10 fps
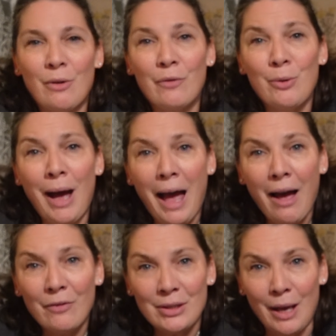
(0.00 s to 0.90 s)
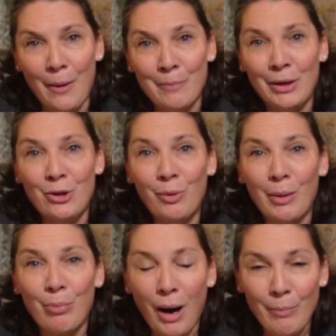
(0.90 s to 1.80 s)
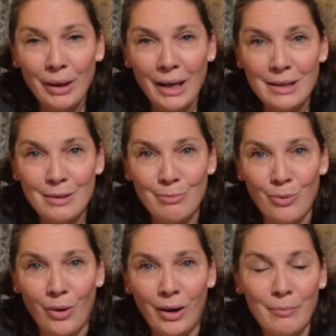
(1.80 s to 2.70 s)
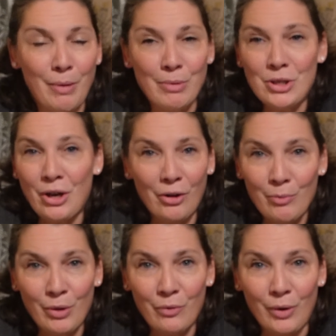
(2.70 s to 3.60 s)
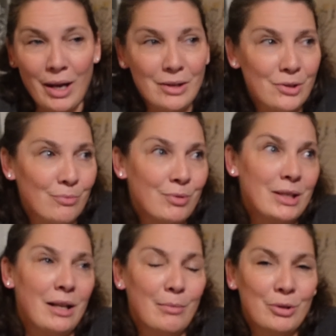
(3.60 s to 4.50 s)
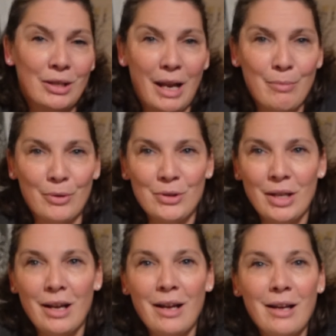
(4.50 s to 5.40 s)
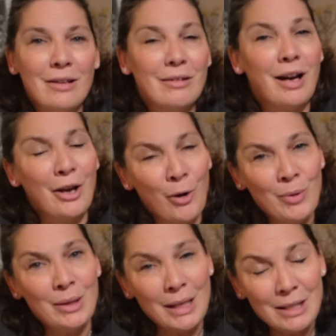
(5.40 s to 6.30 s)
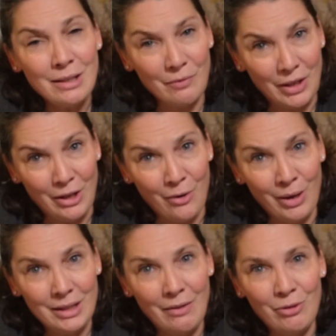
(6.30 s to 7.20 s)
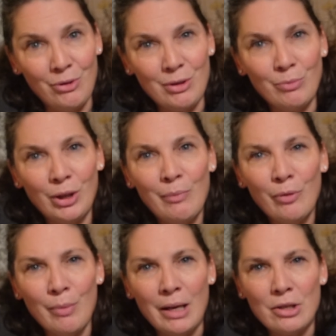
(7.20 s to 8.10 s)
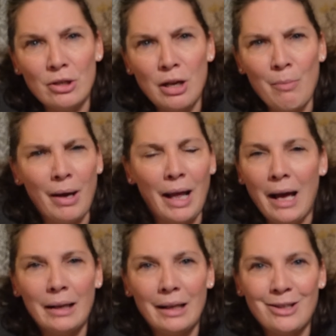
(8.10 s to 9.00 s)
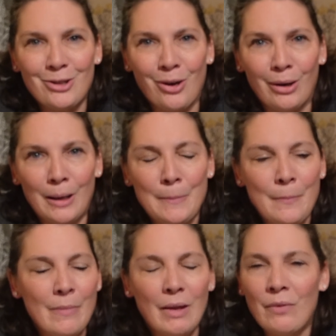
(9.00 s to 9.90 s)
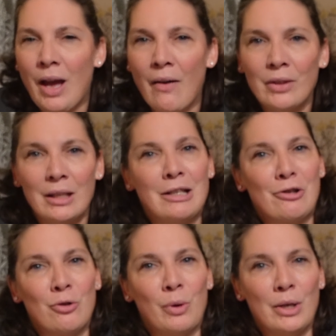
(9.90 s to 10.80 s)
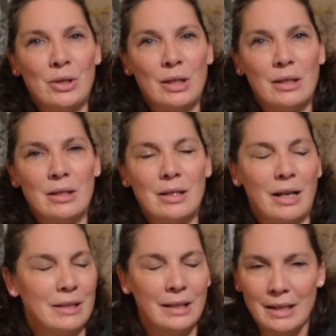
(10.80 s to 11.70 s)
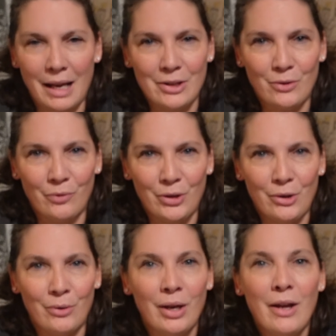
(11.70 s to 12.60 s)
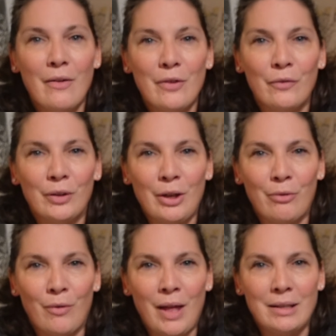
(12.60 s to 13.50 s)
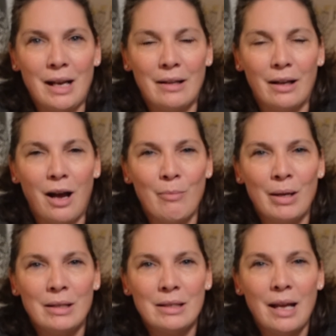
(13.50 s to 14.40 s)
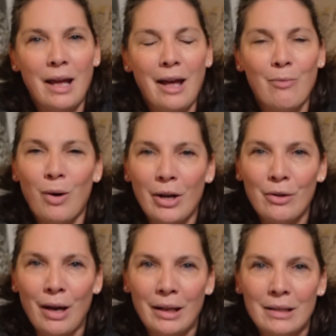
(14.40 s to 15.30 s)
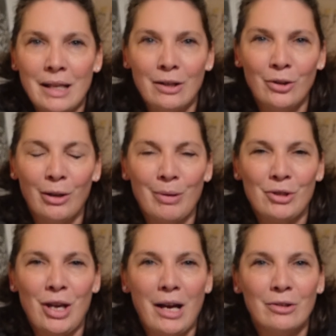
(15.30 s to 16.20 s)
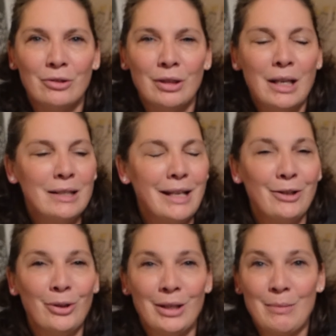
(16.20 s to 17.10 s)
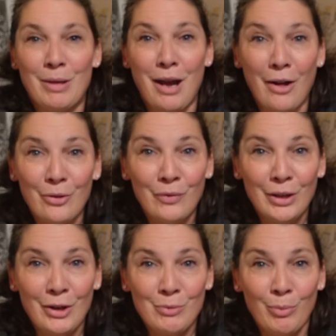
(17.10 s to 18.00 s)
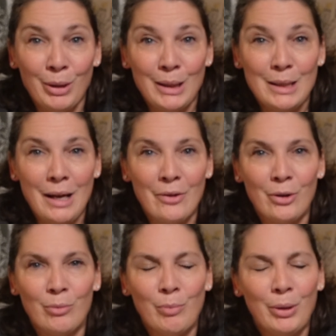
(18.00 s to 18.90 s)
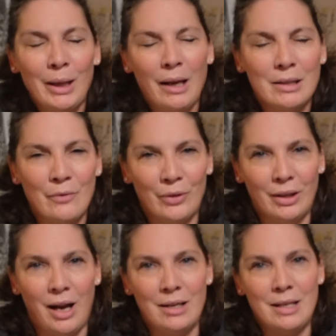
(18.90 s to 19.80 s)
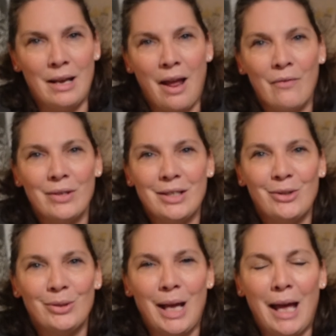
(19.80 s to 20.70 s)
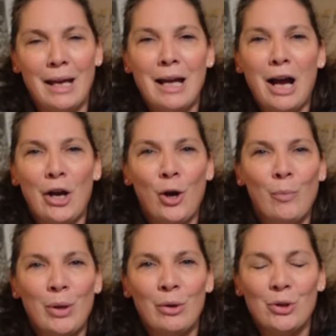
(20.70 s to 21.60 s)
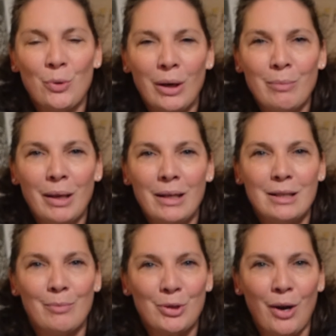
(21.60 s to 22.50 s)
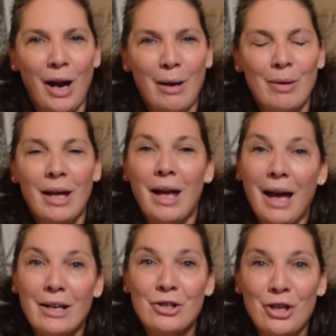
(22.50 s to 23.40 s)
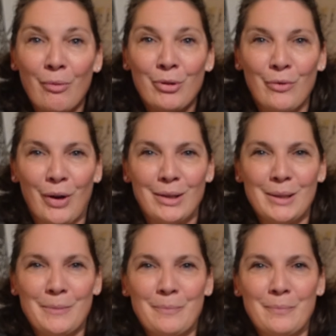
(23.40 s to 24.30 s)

if you have some and you want to propagate some more, maybe share them with friends or sell them to neighbors, I hope that this video has given you some good information about how to get started. If you have any additional questions that I didn't answer for you, feel free to throw that down in the comments. And while you're at it, take a look at my channel, take a look at some of the other videos we're putting together. We're putting out different content every single day. I hope that you'll join me, subscribe, and share with your friends.